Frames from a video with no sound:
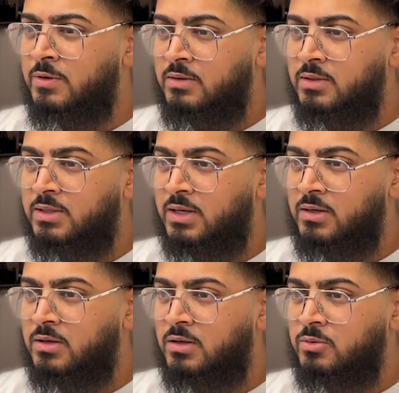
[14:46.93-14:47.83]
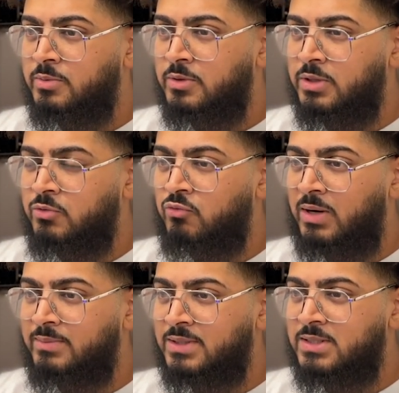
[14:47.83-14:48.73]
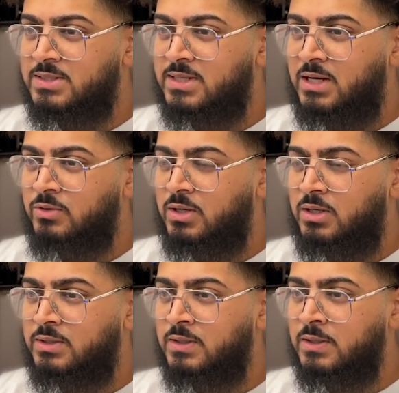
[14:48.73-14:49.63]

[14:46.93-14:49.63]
and the entire card will be wrapped in the style card.